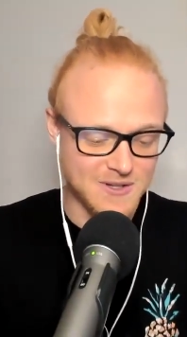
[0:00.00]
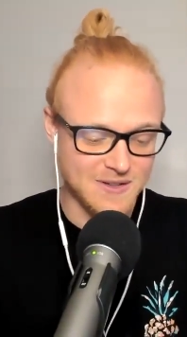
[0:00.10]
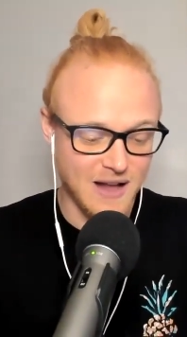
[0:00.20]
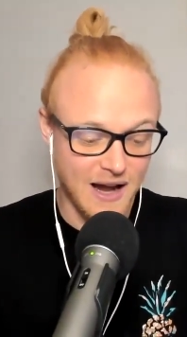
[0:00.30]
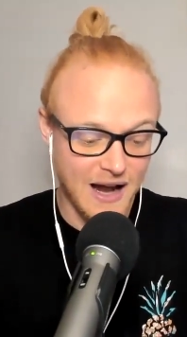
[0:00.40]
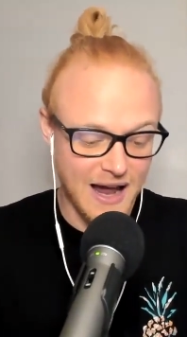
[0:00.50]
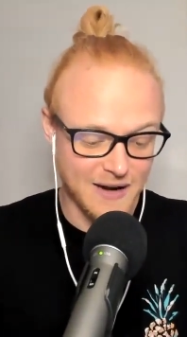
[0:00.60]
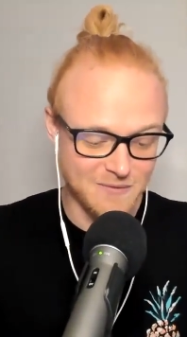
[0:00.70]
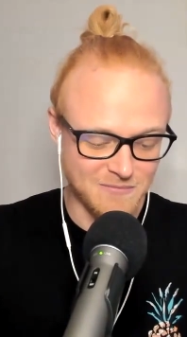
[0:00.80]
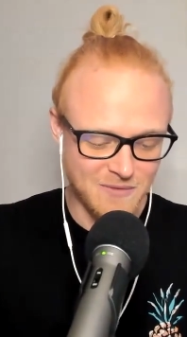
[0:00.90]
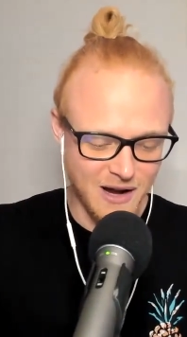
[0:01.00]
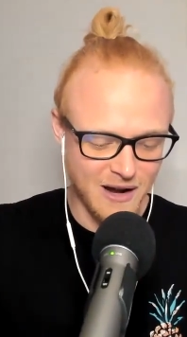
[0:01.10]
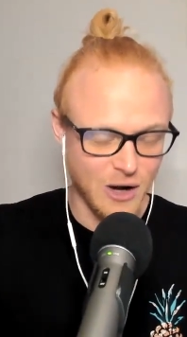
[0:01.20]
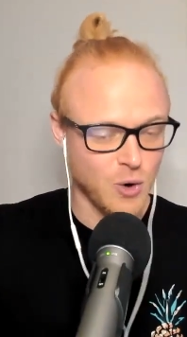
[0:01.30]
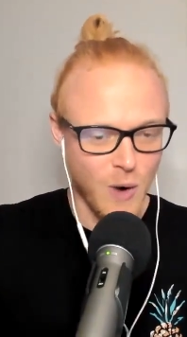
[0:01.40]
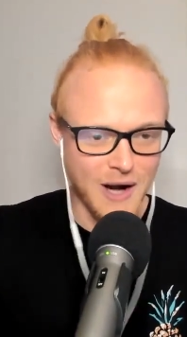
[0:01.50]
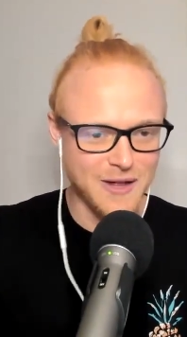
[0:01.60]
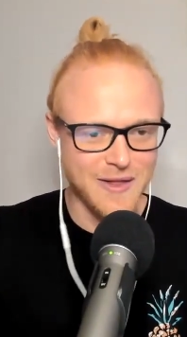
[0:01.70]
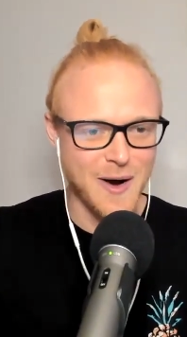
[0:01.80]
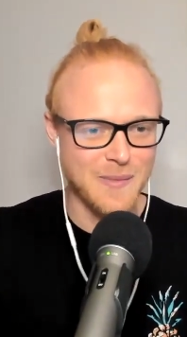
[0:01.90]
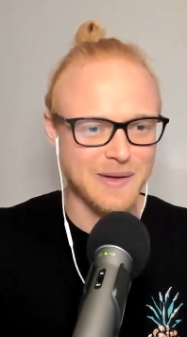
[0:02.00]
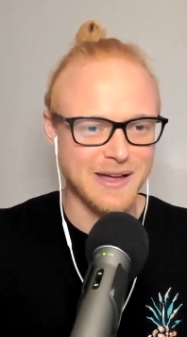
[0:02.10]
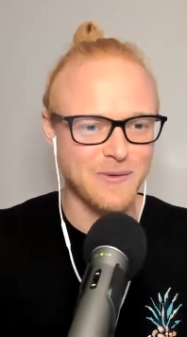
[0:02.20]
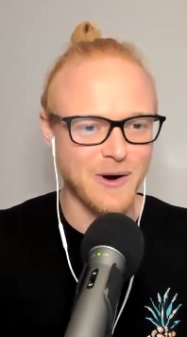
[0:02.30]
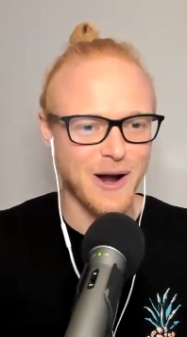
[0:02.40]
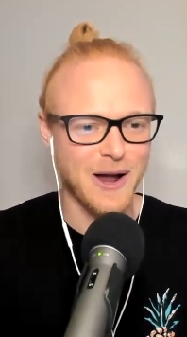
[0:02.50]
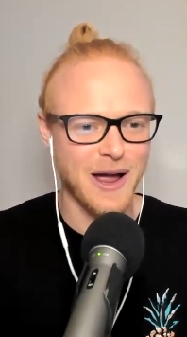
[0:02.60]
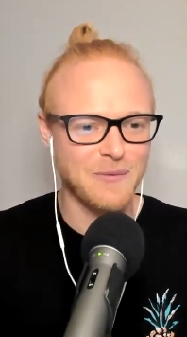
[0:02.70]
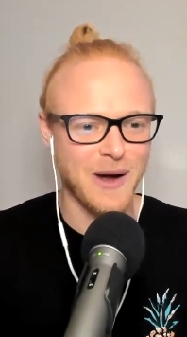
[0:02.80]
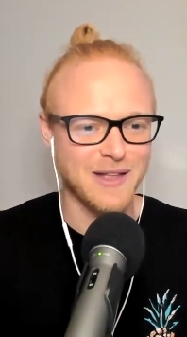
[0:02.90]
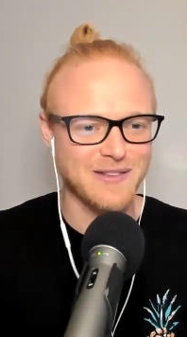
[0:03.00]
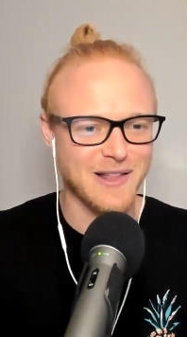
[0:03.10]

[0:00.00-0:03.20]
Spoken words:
And I had my aquatic therapy where I had went into